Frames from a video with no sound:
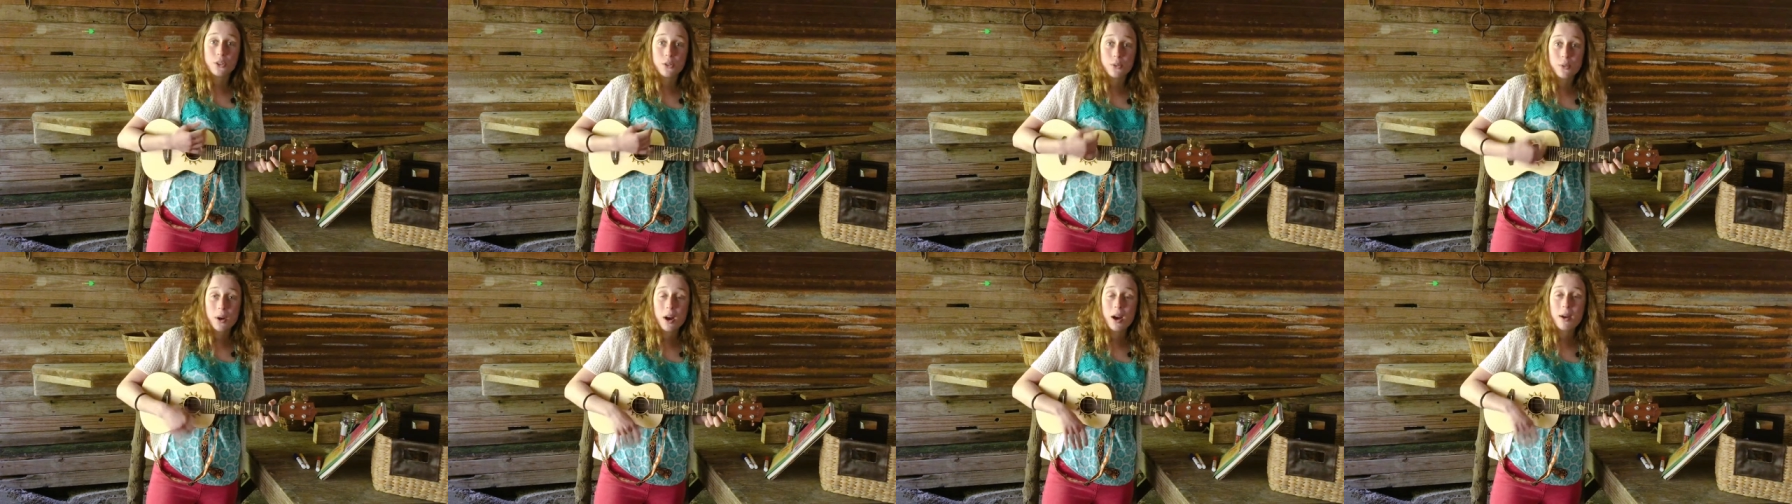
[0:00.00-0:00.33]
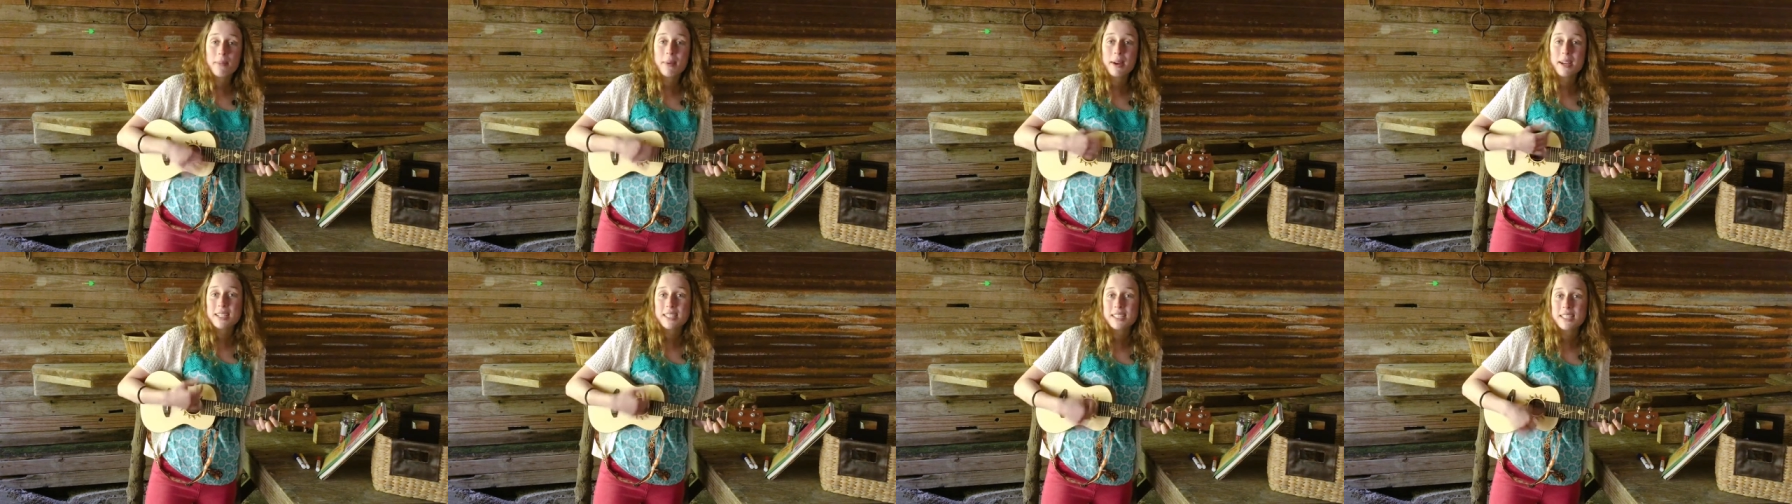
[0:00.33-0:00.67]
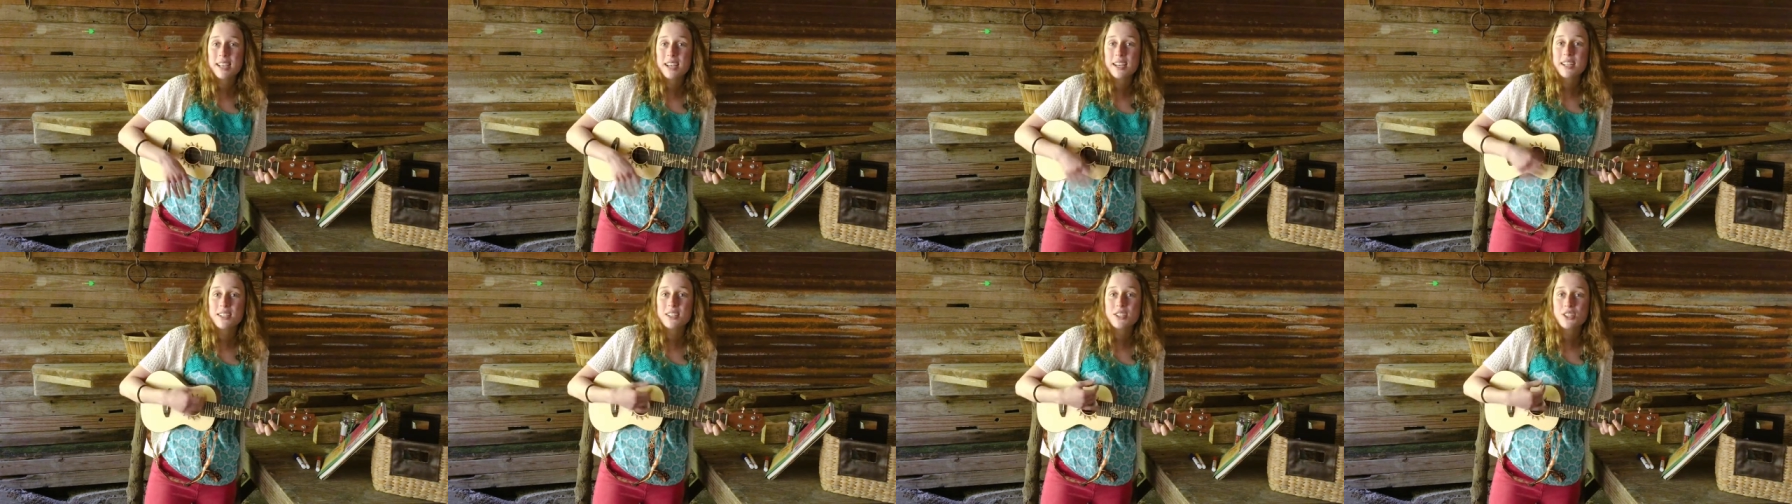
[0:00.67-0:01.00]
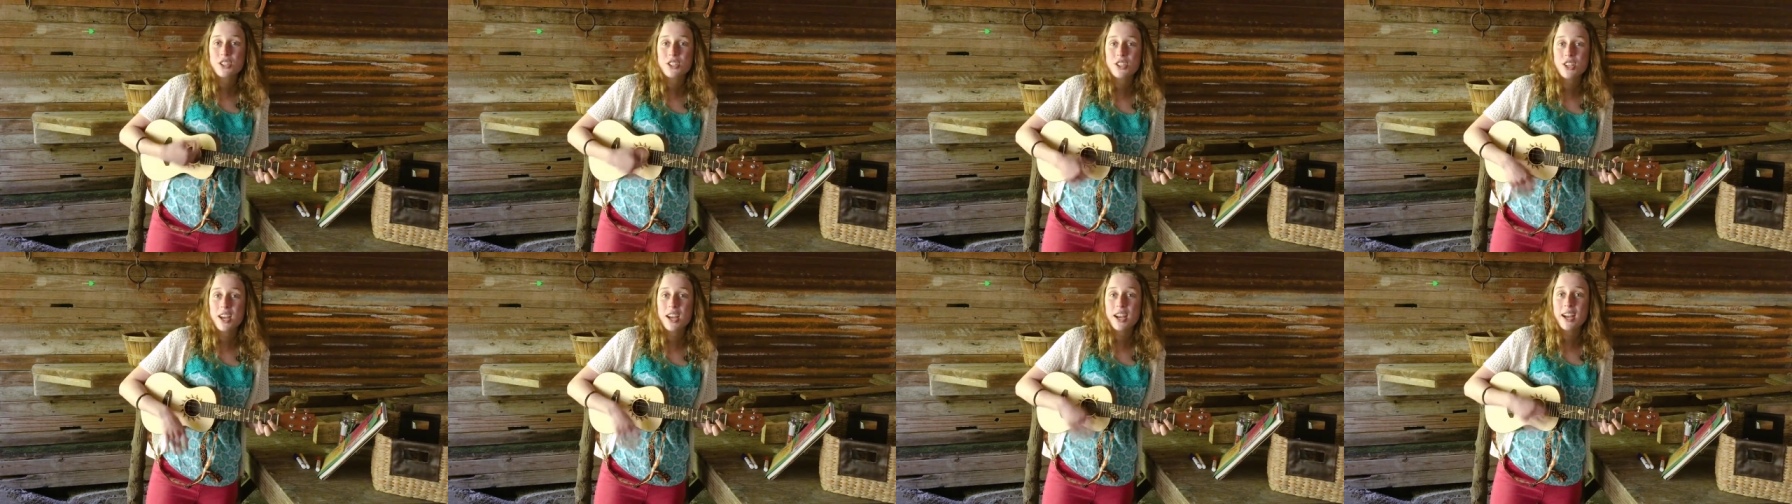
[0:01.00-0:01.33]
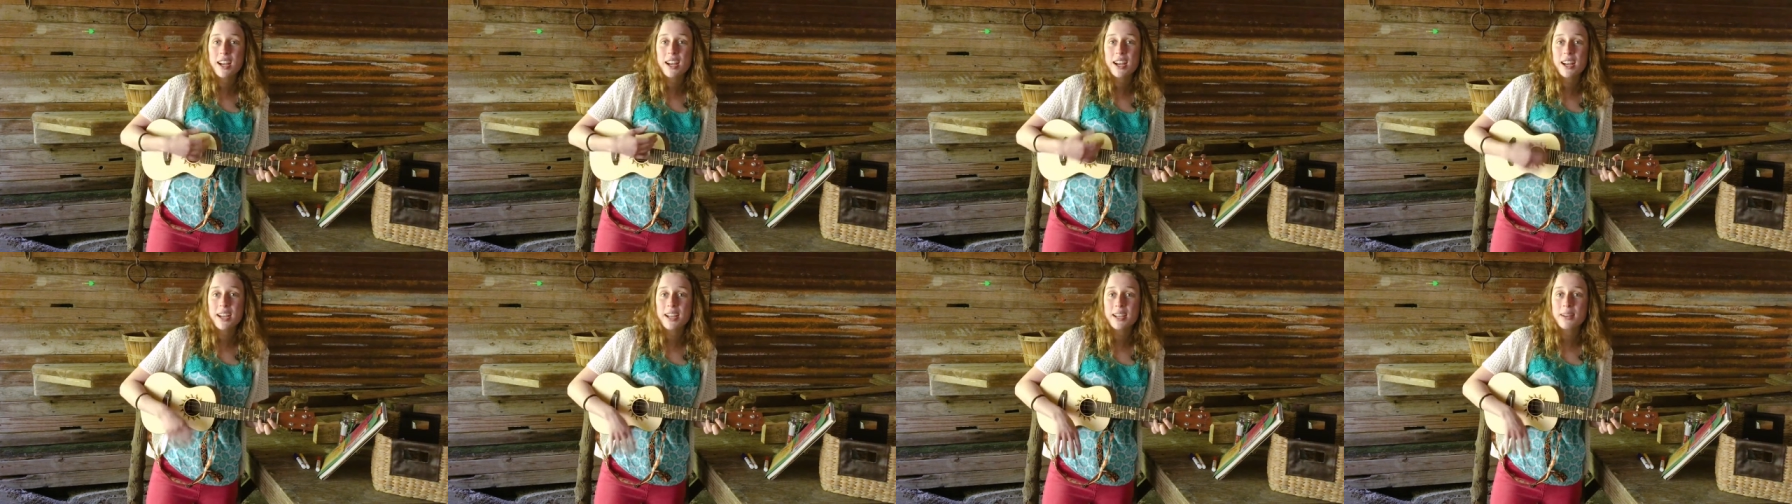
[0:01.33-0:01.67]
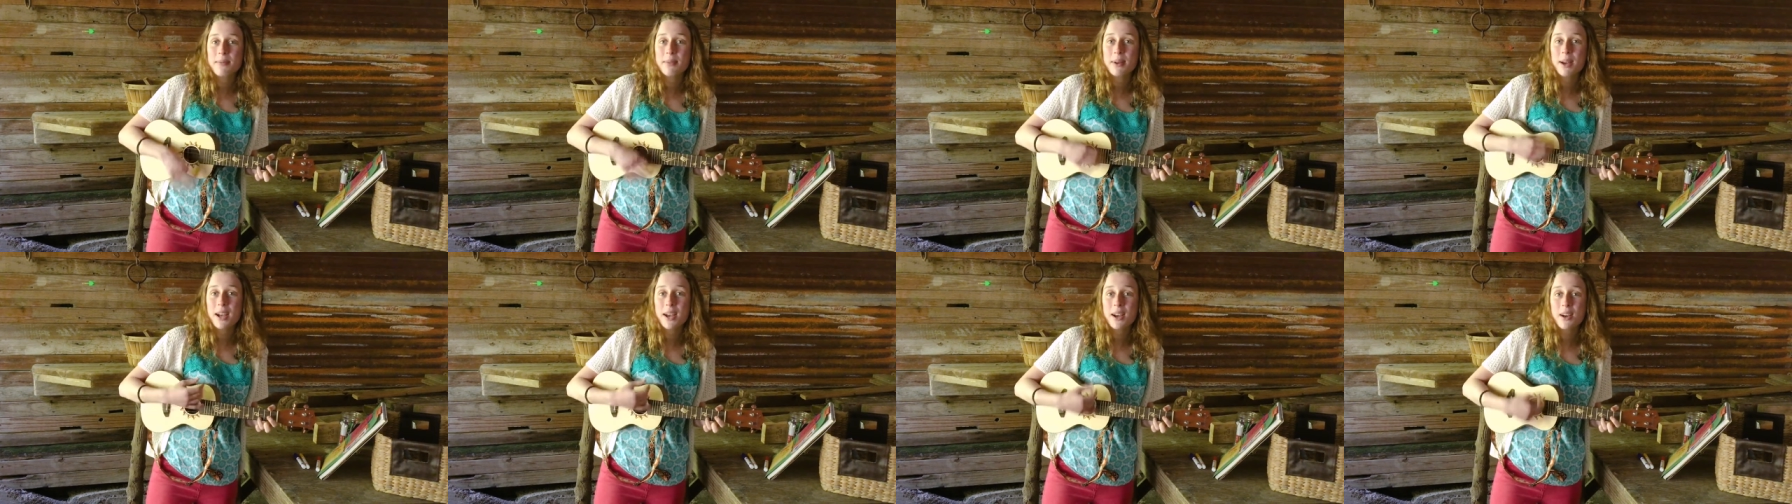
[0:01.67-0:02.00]
You are my sunshine,
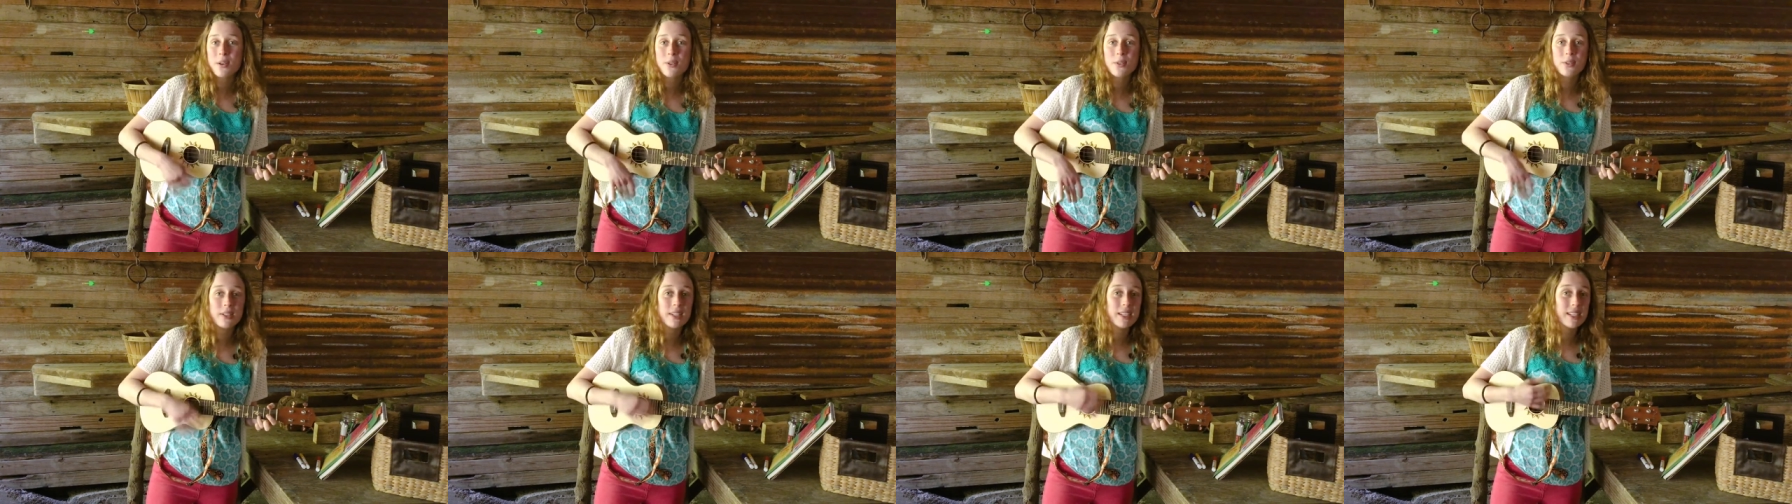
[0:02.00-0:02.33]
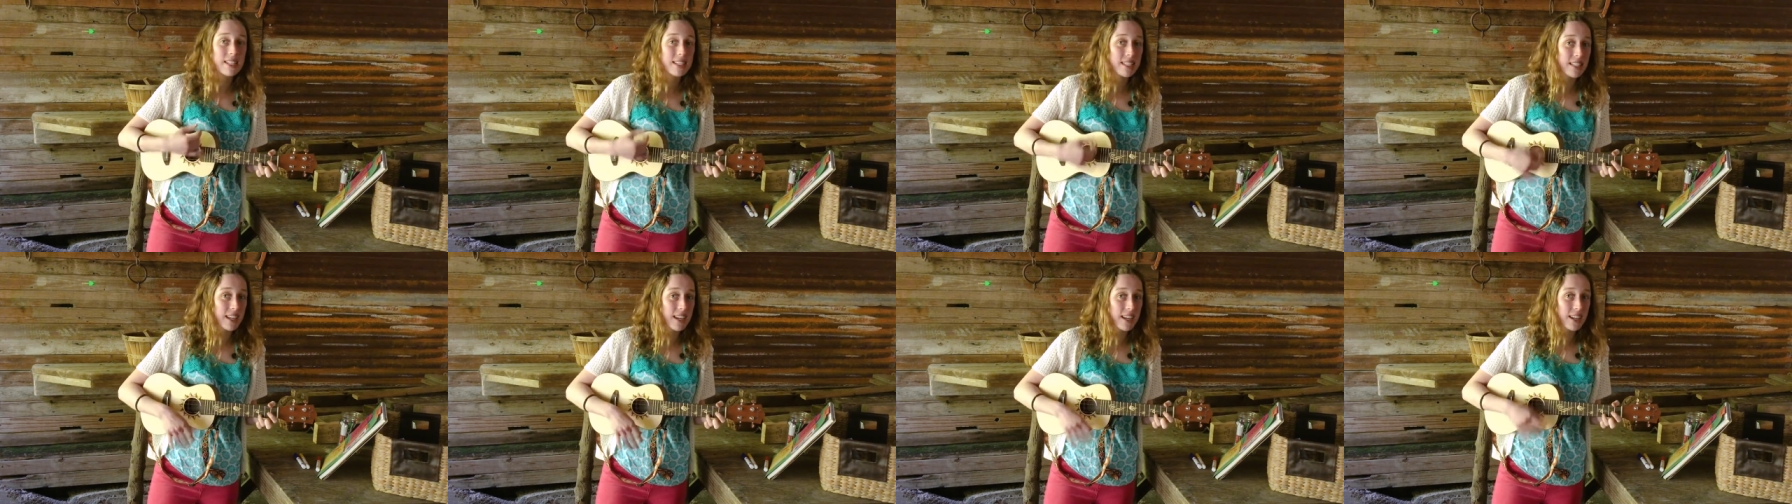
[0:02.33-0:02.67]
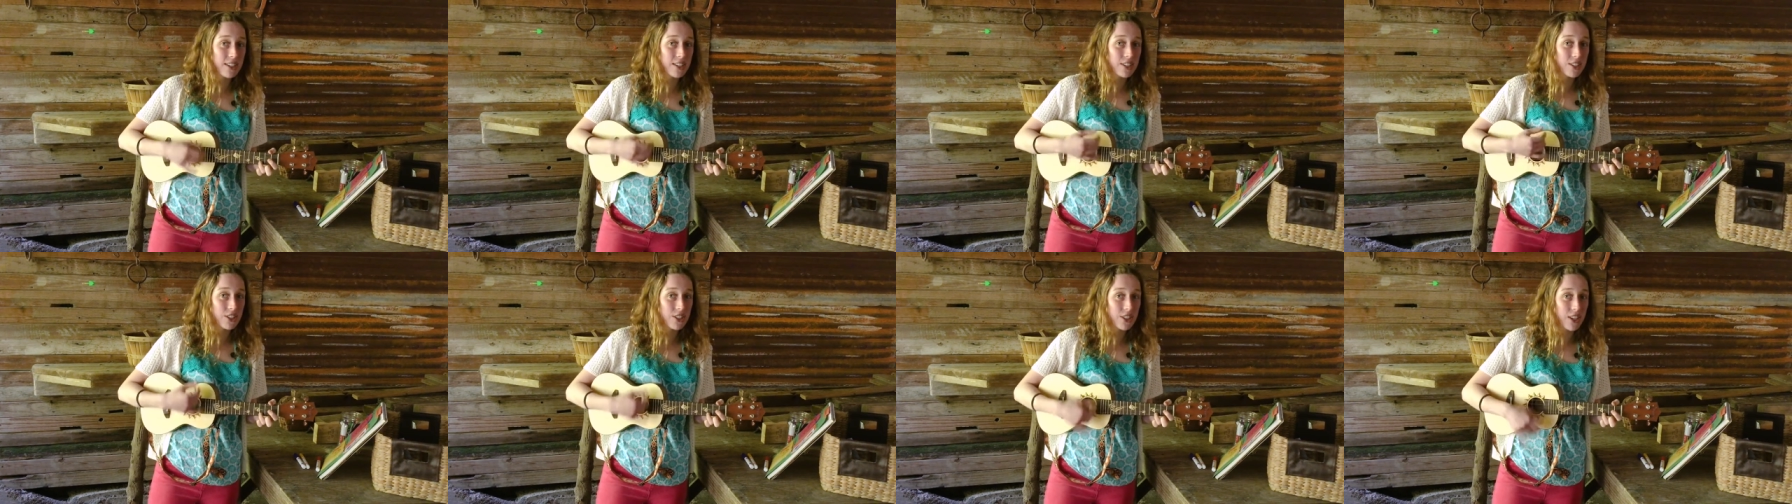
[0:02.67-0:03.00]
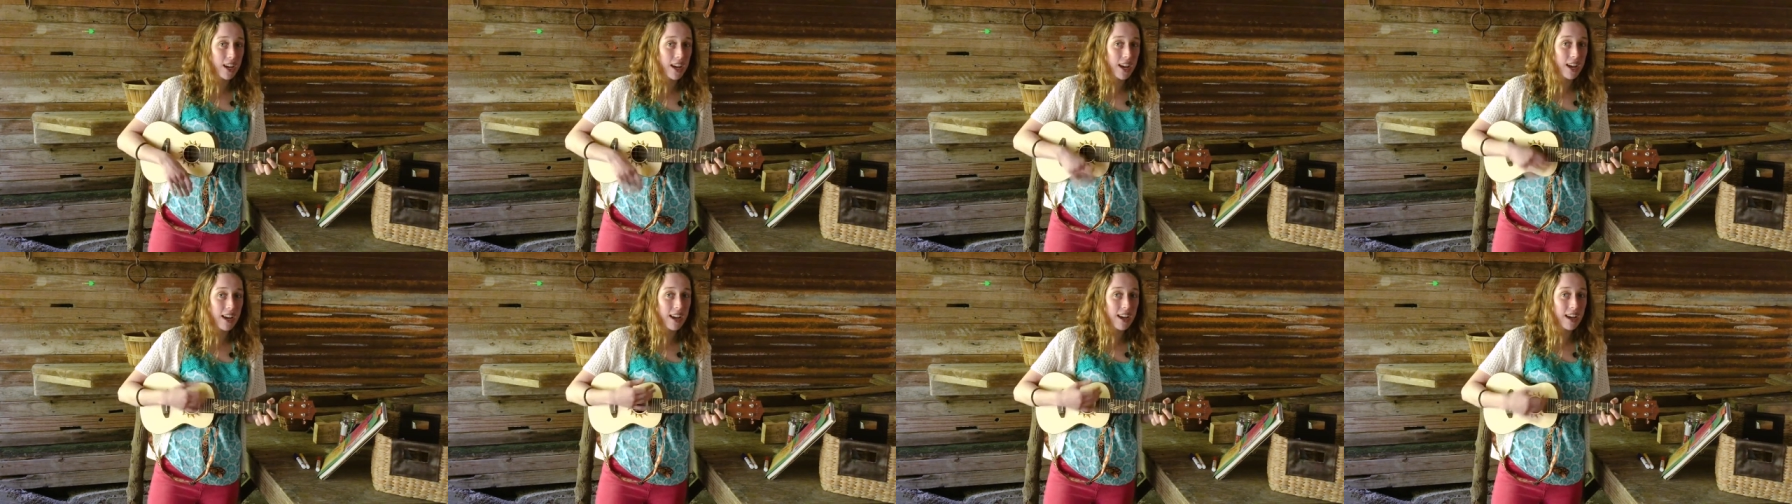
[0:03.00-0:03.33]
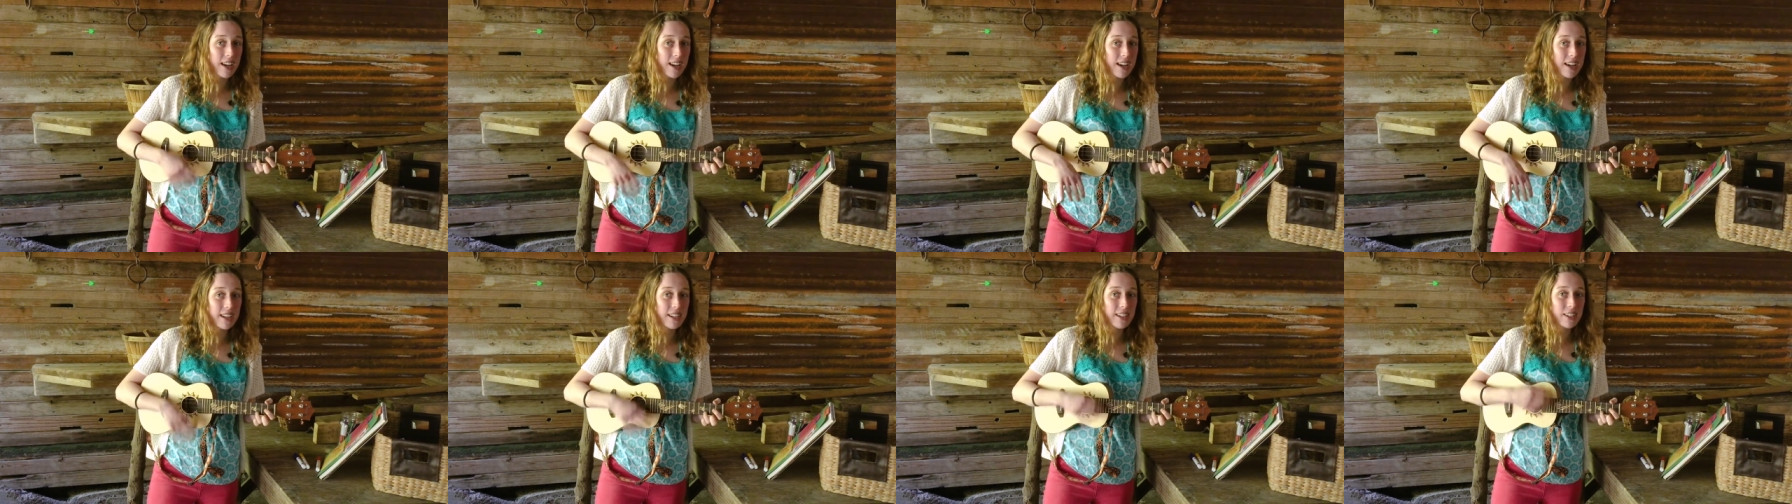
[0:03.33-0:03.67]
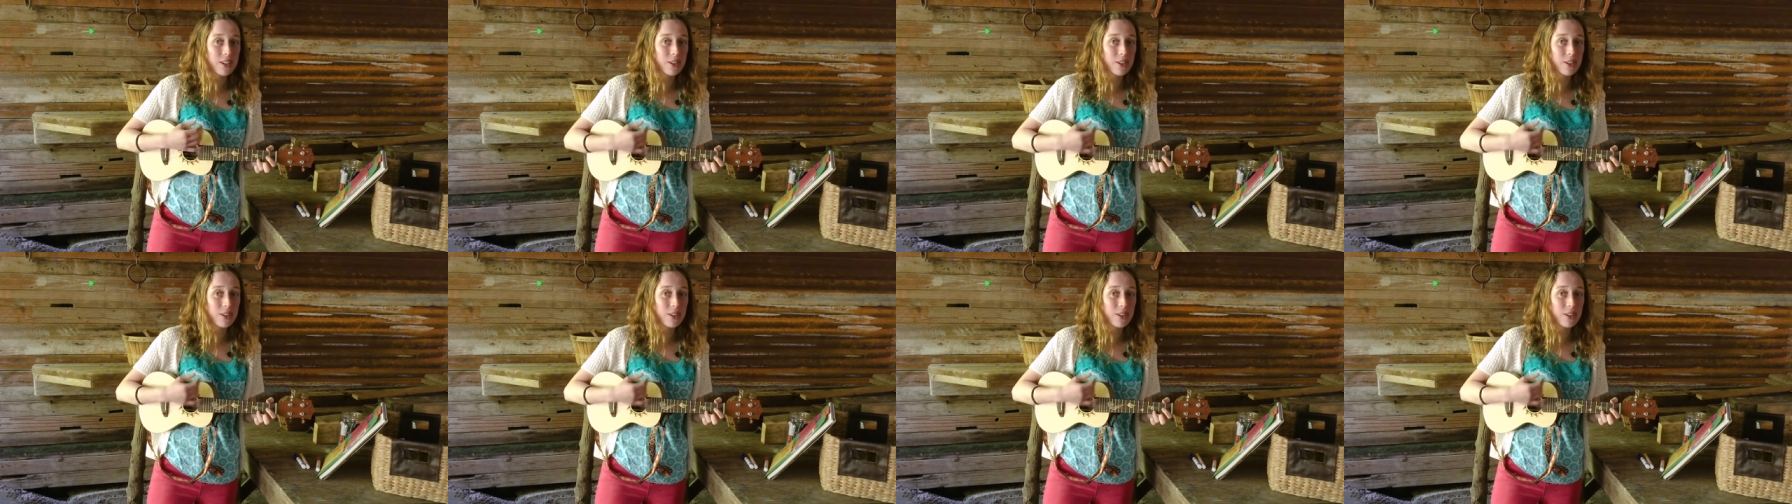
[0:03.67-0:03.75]
my only sunshine.